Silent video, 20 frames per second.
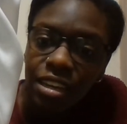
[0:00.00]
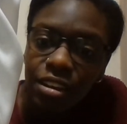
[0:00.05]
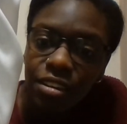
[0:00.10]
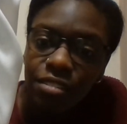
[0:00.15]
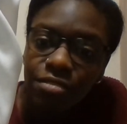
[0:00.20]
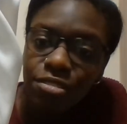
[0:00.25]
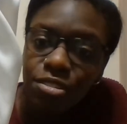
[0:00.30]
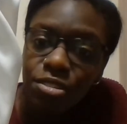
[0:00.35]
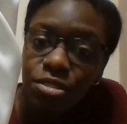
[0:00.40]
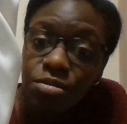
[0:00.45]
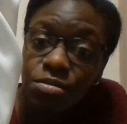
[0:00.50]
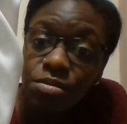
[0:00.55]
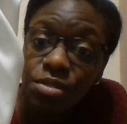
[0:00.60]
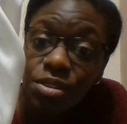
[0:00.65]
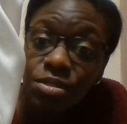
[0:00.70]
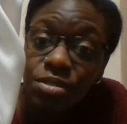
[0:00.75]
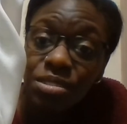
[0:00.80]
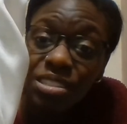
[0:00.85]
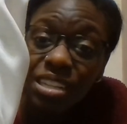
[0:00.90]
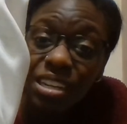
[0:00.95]
a few
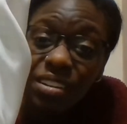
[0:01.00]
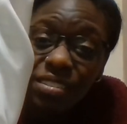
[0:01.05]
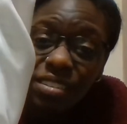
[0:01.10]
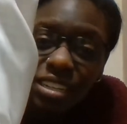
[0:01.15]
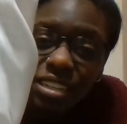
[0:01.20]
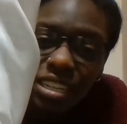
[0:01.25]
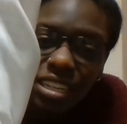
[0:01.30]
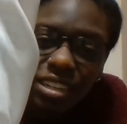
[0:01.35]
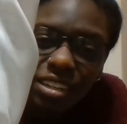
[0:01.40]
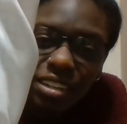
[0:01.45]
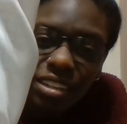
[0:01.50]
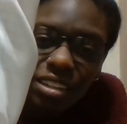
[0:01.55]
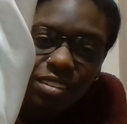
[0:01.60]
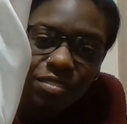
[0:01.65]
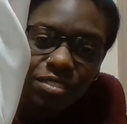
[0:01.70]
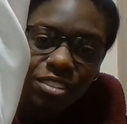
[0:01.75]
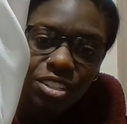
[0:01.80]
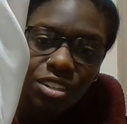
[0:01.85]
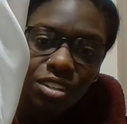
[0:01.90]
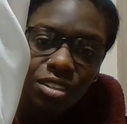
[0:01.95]
rows down here and
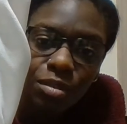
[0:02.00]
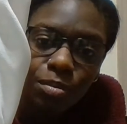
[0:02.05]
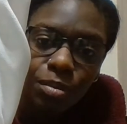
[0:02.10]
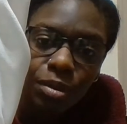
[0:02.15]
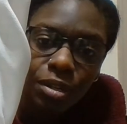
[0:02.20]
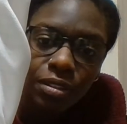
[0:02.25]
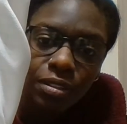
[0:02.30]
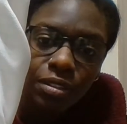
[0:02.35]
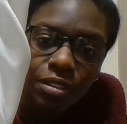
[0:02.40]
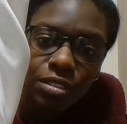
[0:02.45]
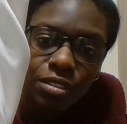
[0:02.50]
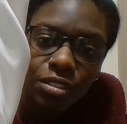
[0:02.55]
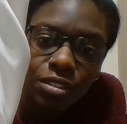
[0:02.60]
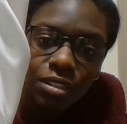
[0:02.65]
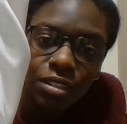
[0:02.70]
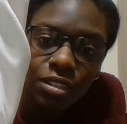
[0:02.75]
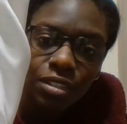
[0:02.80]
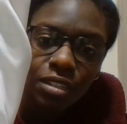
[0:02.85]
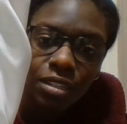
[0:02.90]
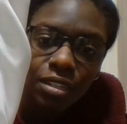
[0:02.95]
I've just barely
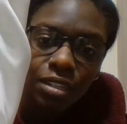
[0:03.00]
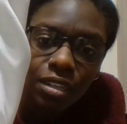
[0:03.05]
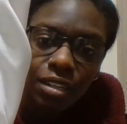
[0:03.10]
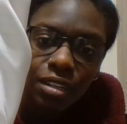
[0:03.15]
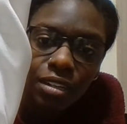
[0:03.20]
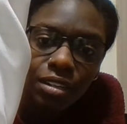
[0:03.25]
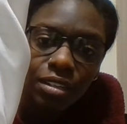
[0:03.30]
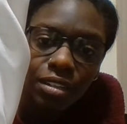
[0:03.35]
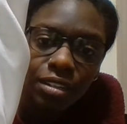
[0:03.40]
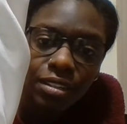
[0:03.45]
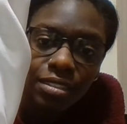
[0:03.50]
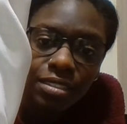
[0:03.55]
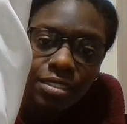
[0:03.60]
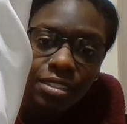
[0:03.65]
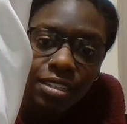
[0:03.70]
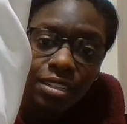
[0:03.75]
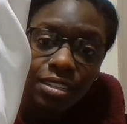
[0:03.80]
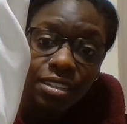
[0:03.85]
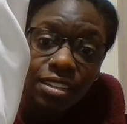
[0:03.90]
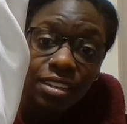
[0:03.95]
started
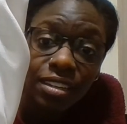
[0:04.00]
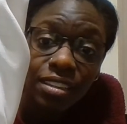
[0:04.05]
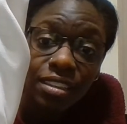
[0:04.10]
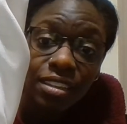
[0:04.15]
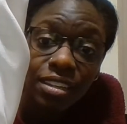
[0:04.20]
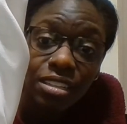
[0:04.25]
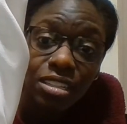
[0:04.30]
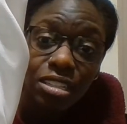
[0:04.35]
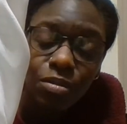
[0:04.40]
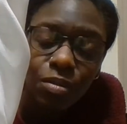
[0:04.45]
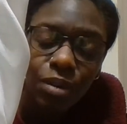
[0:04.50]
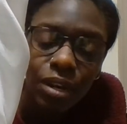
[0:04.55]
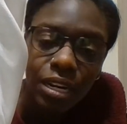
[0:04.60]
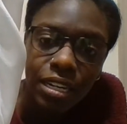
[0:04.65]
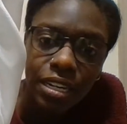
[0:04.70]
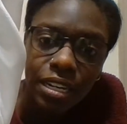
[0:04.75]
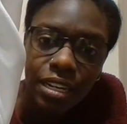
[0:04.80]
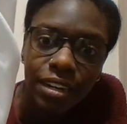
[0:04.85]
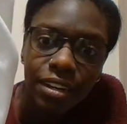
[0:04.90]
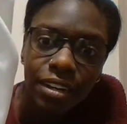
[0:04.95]
extending things right
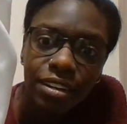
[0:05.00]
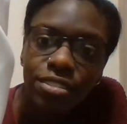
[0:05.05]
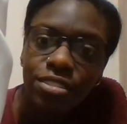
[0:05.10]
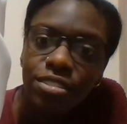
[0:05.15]
in here.